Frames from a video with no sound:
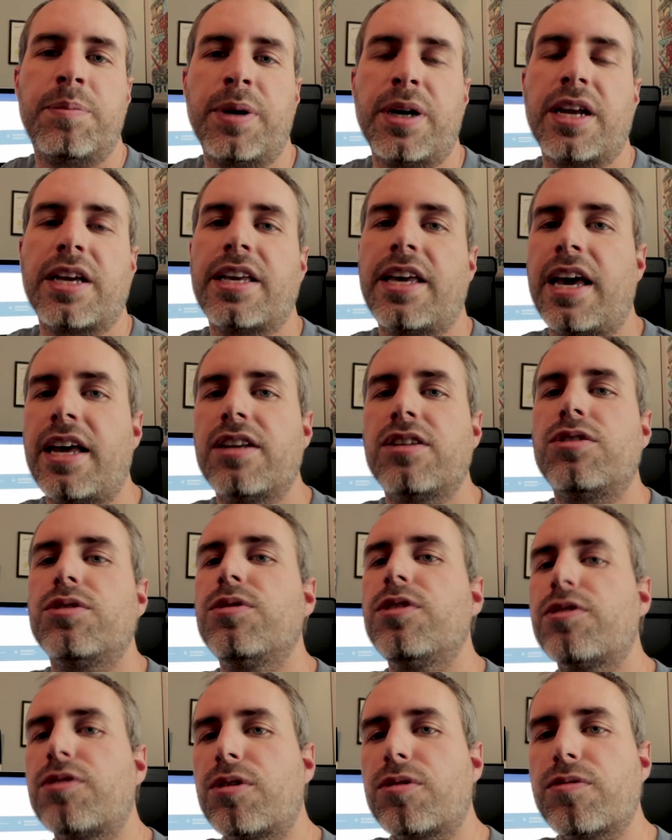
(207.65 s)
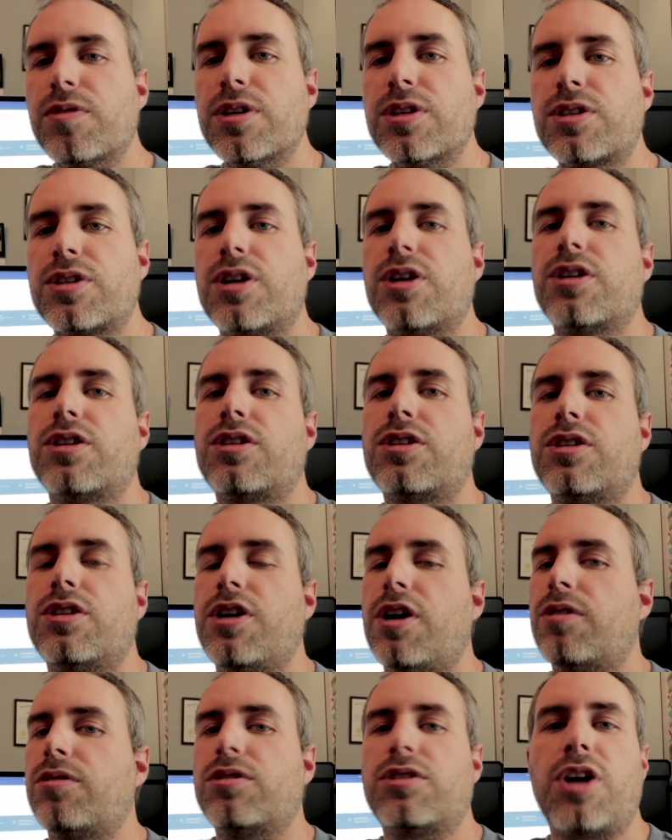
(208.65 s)
But again, do your own research,
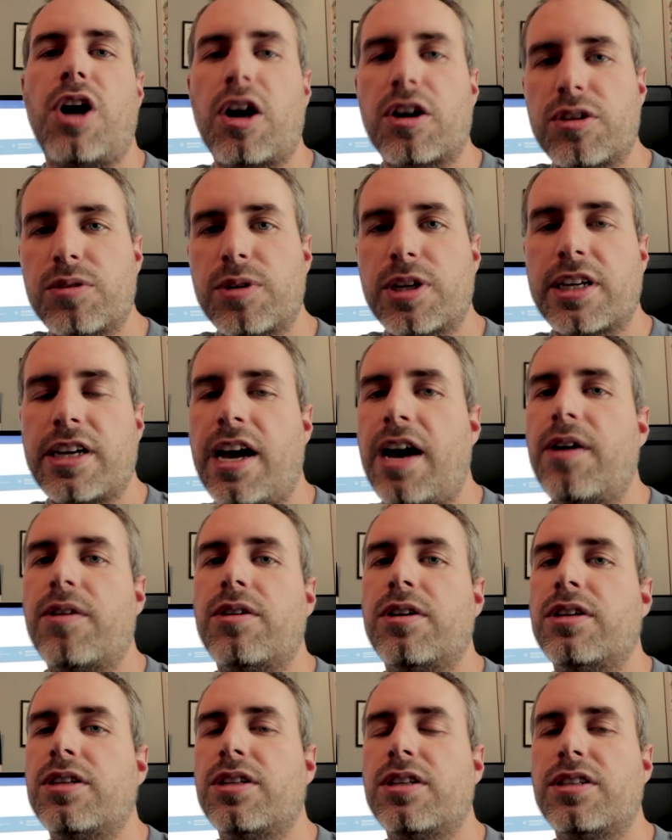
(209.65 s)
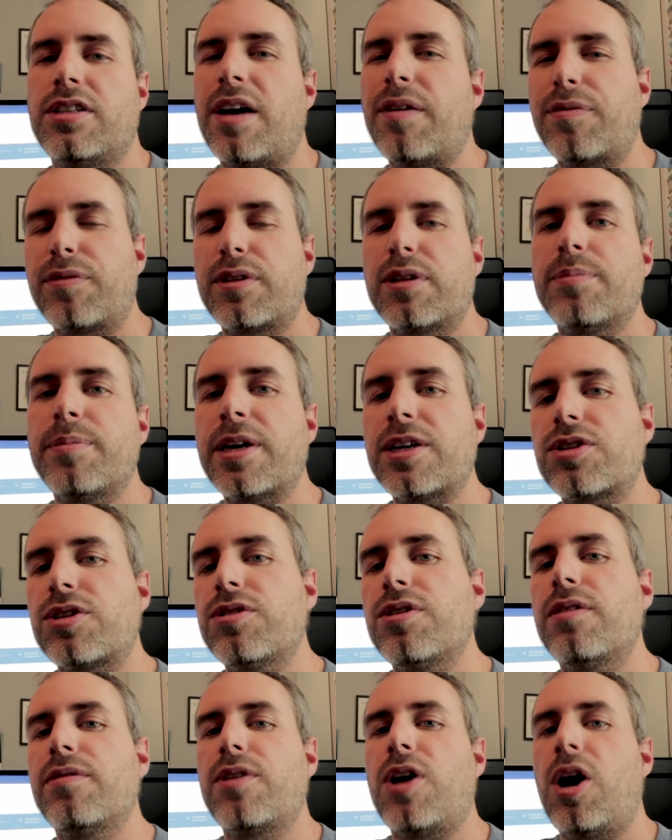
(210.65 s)
talk to an accountant, definitely make
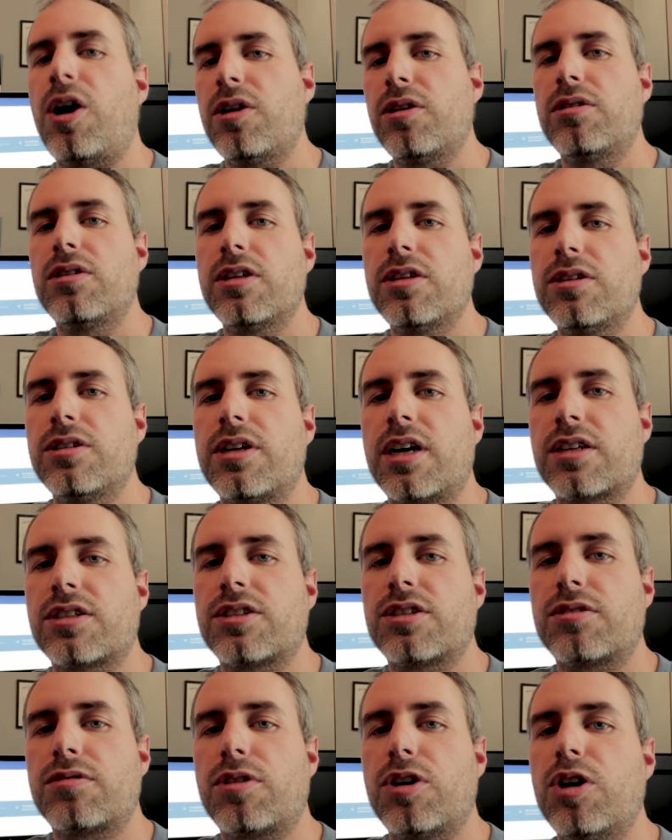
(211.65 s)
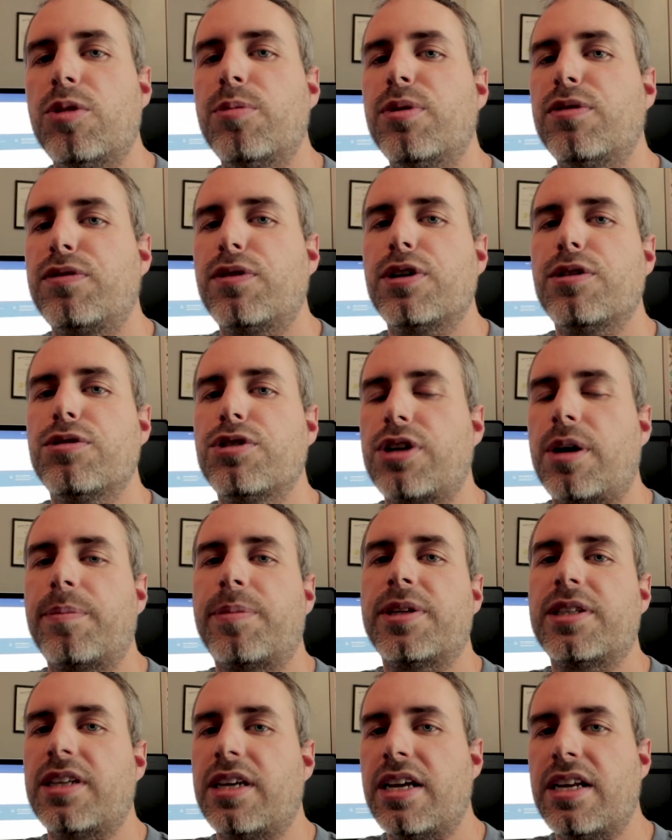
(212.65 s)
sure you have all your legal ducks in a row before you
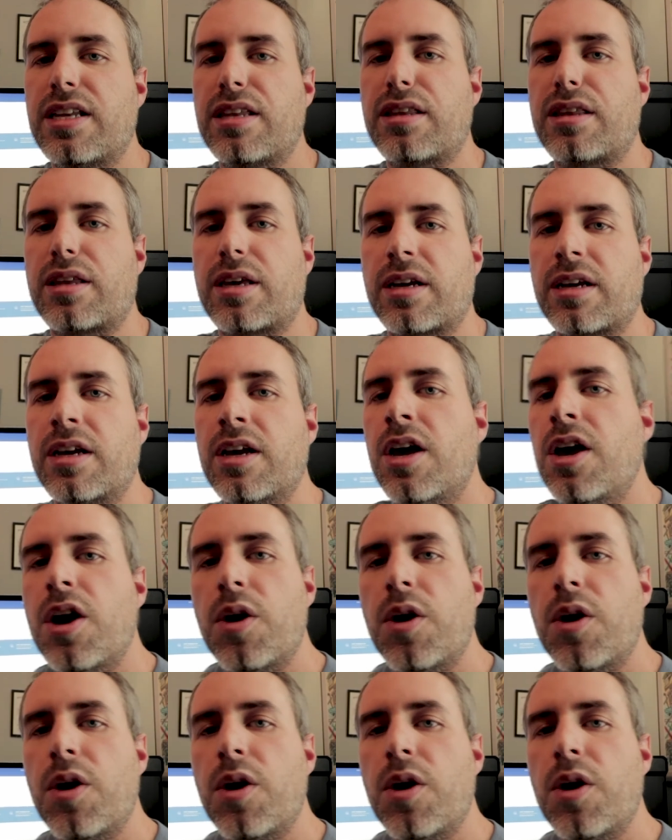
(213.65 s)
jump into anything,